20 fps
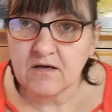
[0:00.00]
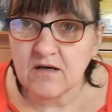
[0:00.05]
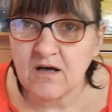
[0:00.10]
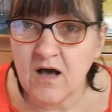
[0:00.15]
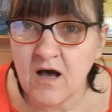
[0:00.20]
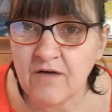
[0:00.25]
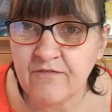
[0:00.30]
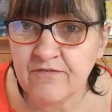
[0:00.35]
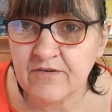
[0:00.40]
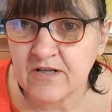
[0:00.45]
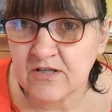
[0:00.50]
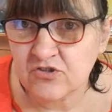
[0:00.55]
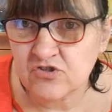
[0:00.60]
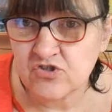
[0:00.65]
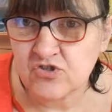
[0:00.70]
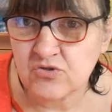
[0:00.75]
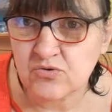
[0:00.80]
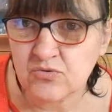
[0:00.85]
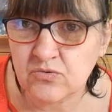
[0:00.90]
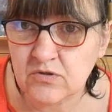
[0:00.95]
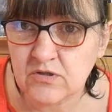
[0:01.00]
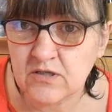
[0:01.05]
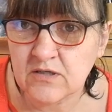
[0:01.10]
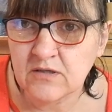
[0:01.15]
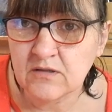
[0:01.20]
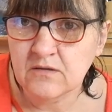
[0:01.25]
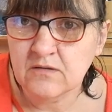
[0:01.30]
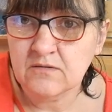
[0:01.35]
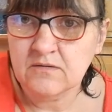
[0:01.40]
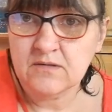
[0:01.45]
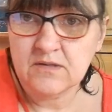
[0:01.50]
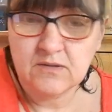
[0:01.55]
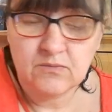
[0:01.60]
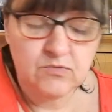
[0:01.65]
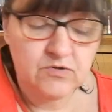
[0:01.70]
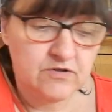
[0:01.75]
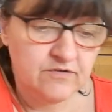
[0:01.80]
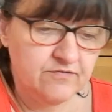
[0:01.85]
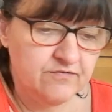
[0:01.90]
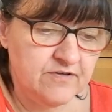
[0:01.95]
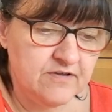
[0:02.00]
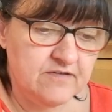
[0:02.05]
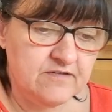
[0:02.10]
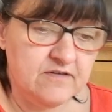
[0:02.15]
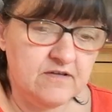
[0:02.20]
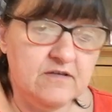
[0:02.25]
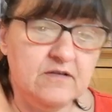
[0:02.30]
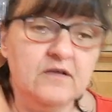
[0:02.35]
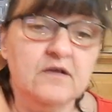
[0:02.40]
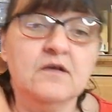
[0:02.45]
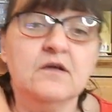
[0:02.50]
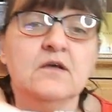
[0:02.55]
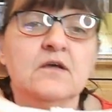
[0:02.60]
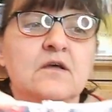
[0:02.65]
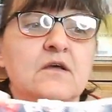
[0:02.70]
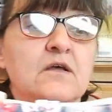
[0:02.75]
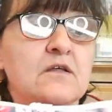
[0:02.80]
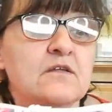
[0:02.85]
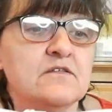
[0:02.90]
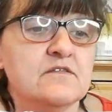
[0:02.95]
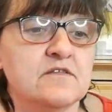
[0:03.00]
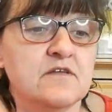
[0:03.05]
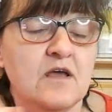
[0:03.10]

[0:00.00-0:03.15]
half an inch taller, it would have fitted. So,